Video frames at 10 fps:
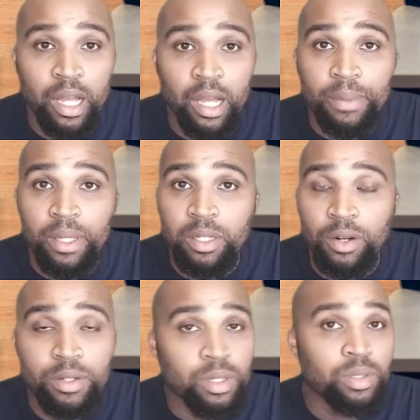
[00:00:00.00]
It
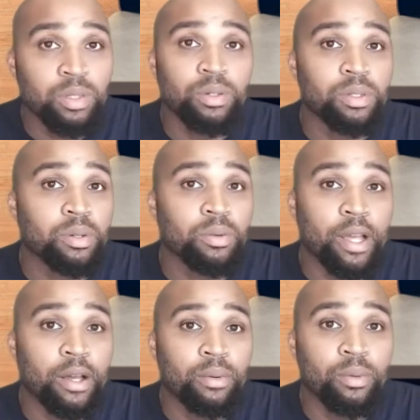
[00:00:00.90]
turns those students
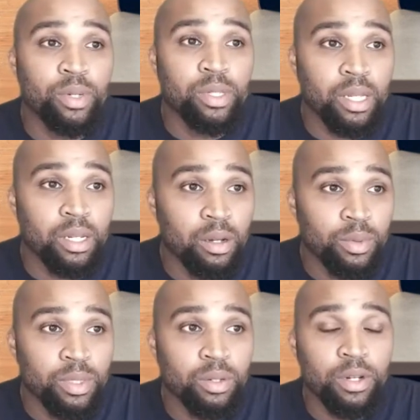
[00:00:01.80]
around once they know
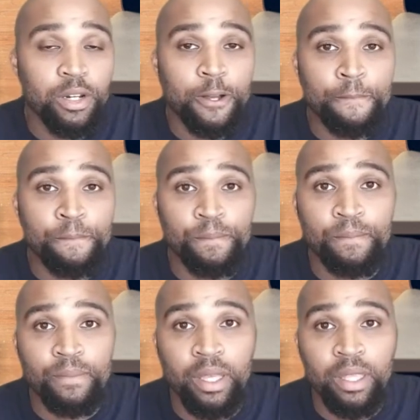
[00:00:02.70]
what's going on
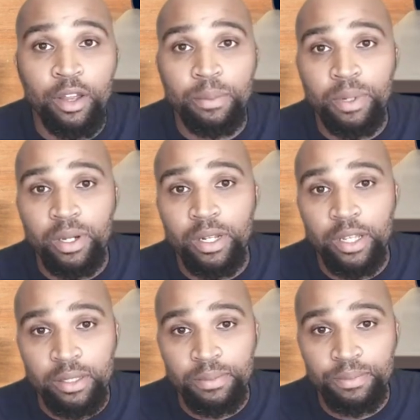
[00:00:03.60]
and they're able to connect.